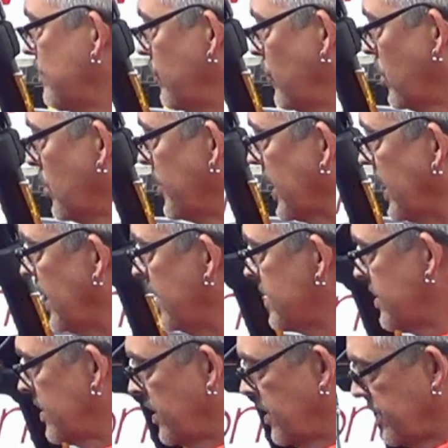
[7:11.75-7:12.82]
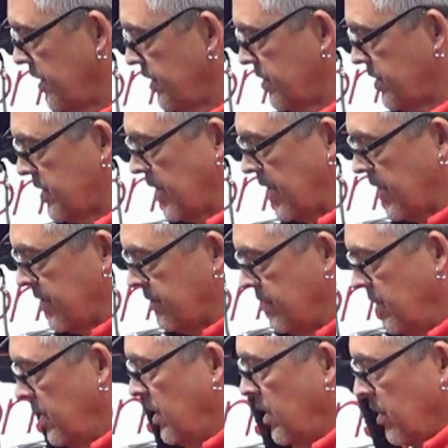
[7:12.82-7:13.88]
One of my guys stand on the other side
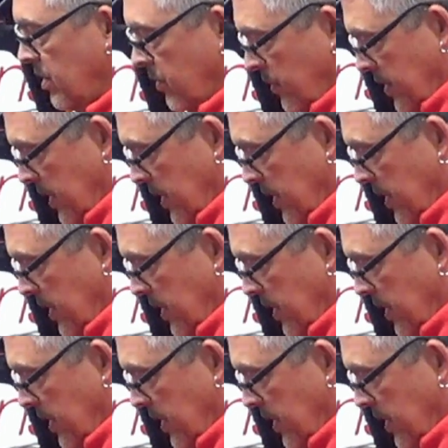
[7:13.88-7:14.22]
when